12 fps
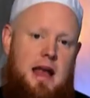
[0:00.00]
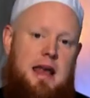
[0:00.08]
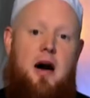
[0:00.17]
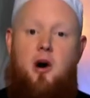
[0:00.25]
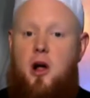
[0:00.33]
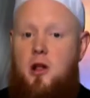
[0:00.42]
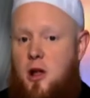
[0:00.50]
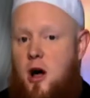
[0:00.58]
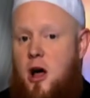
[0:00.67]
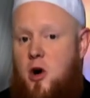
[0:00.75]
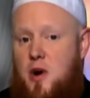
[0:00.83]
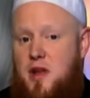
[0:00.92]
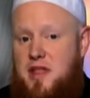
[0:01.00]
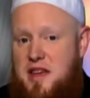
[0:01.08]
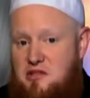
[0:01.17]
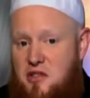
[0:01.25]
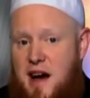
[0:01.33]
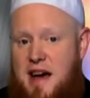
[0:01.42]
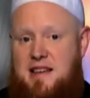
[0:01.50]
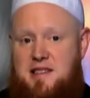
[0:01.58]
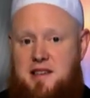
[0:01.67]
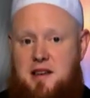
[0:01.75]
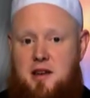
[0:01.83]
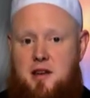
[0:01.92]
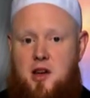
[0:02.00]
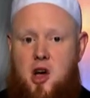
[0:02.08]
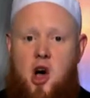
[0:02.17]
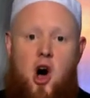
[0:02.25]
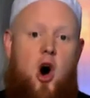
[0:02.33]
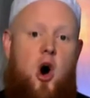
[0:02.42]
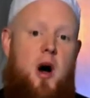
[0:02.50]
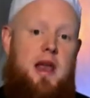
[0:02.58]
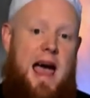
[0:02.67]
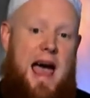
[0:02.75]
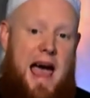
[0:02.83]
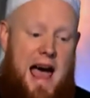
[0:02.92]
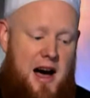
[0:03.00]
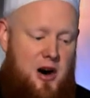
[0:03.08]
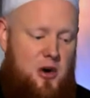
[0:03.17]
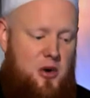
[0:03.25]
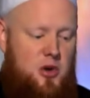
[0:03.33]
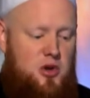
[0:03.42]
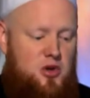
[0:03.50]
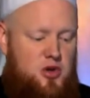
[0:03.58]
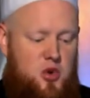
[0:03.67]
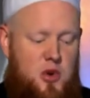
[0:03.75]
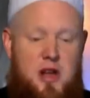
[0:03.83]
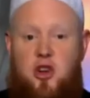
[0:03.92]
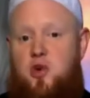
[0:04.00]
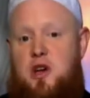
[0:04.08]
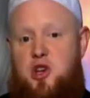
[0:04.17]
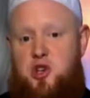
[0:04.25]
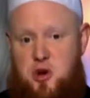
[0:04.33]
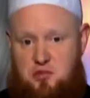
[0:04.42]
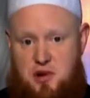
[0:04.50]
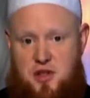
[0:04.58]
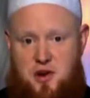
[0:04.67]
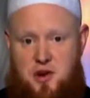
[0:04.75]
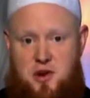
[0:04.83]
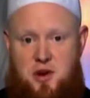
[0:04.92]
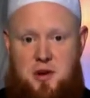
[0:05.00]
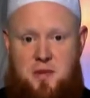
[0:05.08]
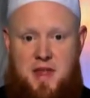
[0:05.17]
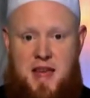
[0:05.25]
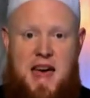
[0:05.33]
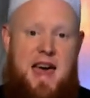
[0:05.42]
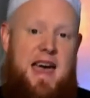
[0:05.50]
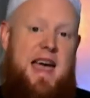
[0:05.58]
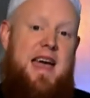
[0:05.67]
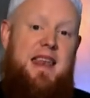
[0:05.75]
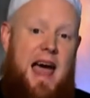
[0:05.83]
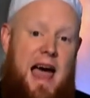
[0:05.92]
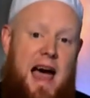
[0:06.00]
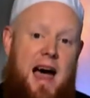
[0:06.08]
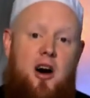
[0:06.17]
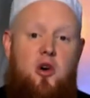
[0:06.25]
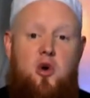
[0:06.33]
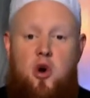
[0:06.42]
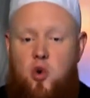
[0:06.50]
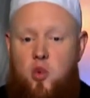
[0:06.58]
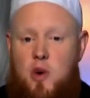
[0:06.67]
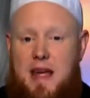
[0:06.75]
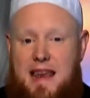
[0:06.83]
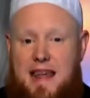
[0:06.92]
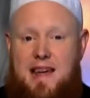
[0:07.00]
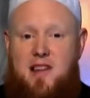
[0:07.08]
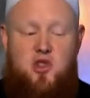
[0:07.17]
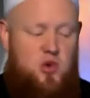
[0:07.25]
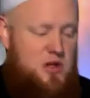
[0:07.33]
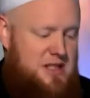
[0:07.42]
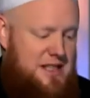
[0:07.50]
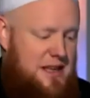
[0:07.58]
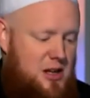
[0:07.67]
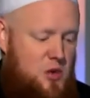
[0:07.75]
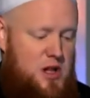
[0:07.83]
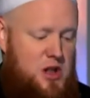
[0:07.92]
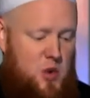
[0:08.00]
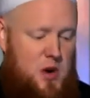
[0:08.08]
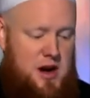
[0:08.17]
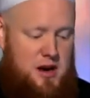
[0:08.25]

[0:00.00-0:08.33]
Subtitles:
Now, along with advising on how to increase your brotherhood, and how we need to deal with one